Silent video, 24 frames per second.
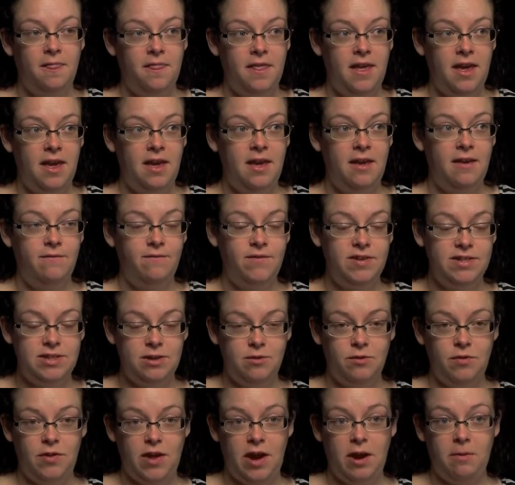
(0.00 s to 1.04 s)
the
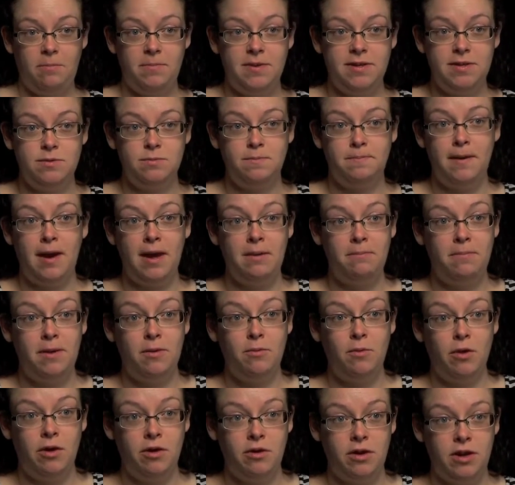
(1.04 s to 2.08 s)
physiotherapist might
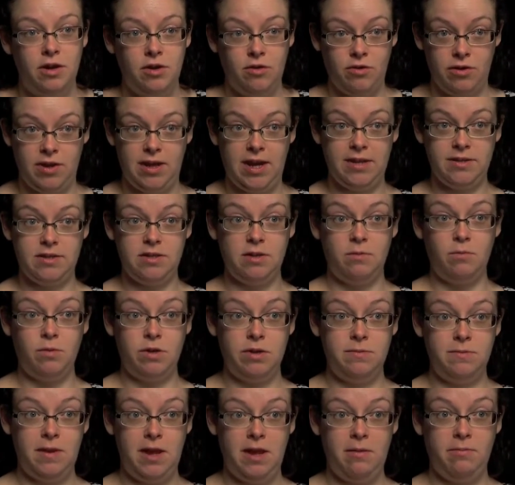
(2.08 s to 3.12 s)
be working on getting
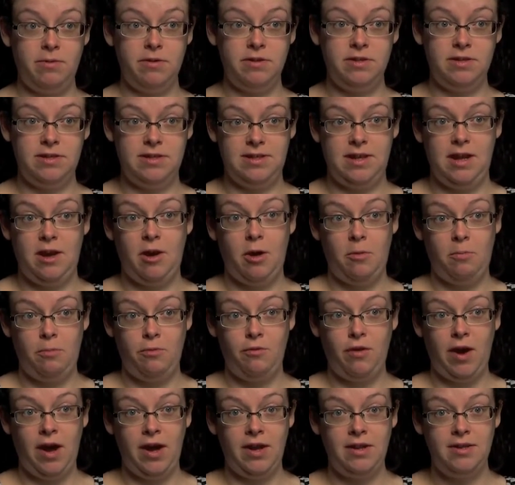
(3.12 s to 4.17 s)
someone able to sit
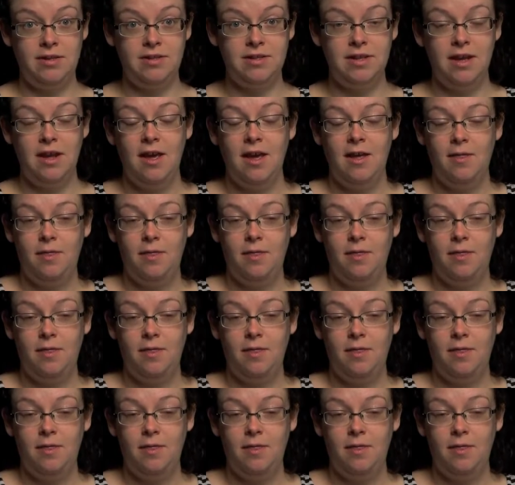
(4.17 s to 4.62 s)
upright.